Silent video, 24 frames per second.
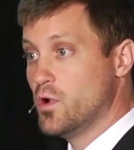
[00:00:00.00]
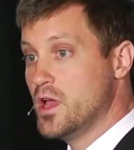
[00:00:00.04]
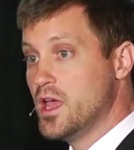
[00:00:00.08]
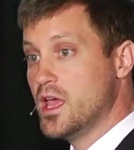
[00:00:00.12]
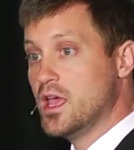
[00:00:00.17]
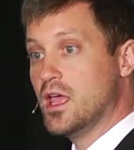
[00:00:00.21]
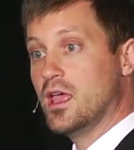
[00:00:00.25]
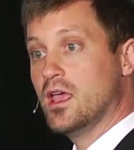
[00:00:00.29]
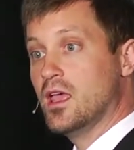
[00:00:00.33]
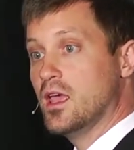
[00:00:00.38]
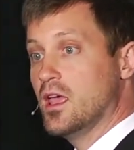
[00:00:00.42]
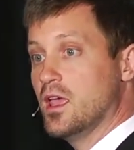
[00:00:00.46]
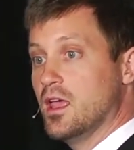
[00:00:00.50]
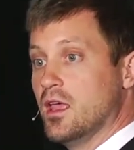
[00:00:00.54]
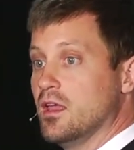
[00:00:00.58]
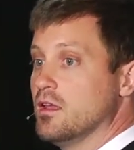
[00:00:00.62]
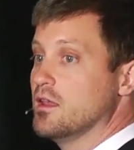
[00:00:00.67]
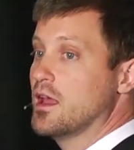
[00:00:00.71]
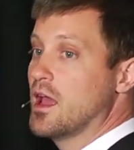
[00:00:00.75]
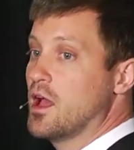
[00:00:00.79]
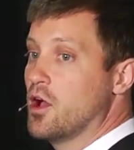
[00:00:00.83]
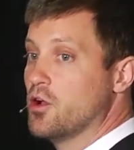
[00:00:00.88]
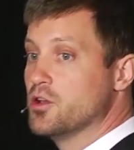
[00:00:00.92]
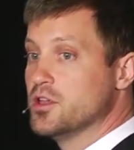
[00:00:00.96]
way
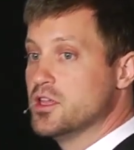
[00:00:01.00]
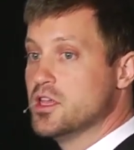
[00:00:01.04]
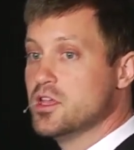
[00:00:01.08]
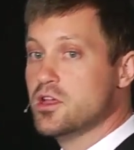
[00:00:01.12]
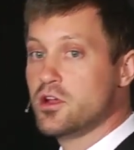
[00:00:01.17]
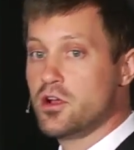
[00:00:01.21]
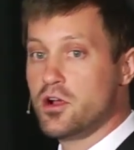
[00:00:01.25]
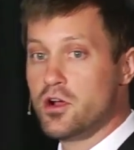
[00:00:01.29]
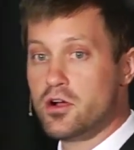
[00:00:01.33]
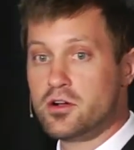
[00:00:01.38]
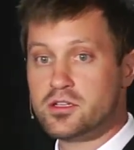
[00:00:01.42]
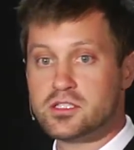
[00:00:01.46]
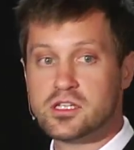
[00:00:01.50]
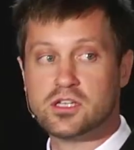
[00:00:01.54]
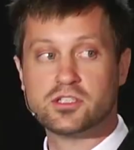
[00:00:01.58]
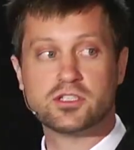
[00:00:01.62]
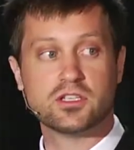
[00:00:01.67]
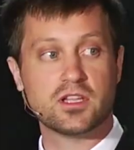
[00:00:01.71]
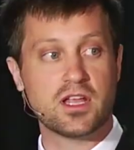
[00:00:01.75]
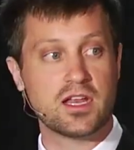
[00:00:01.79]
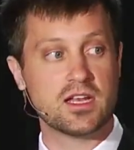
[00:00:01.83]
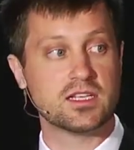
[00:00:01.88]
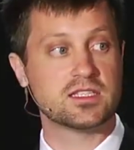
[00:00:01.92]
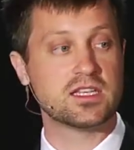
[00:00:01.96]
down here,
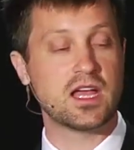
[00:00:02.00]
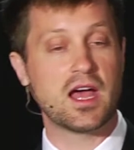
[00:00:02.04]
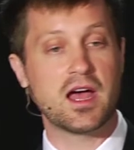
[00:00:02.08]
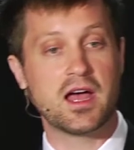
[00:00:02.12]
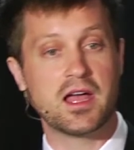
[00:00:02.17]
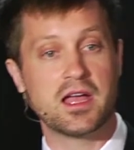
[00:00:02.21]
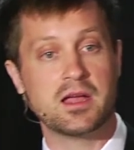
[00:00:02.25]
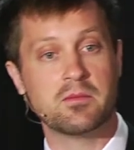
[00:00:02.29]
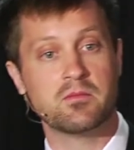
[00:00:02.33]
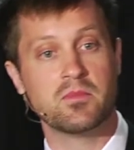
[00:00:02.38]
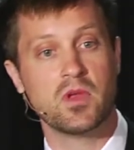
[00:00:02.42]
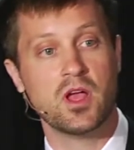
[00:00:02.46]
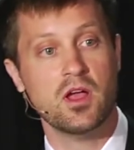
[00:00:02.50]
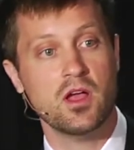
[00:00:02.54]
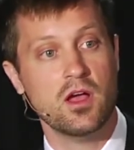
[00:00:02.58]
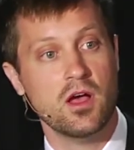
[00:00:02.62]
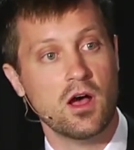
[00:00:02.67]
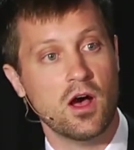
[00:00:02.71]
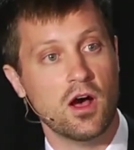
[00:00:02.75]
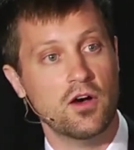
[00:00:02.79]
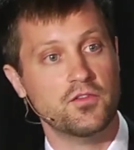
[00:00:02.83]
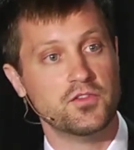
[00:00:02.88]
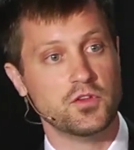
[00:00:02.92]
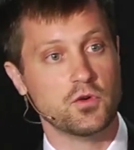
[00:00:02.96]
essentially at a time
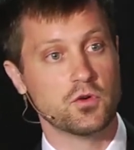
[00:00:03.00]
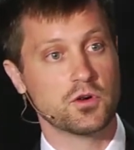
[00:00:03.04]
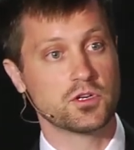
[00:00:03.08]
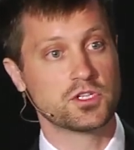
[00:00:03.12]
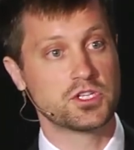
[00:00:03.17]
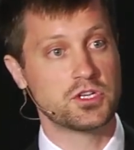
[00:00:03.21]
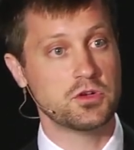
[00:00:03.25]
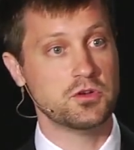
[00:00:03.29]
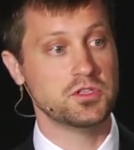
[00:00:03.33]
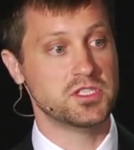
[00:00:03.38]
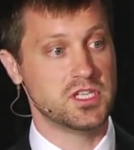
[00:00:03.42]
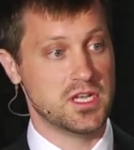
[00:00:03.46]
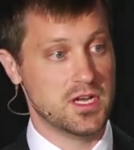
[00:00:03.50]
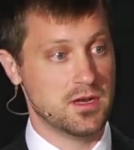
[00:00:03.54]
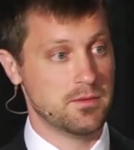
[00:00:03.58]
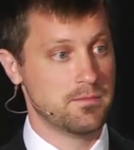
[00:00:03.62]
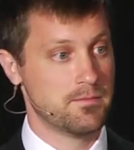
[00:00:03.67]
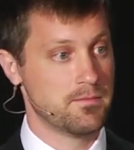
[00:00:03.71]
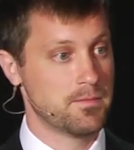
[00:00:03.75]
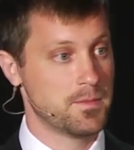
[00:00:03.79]
of your choosing.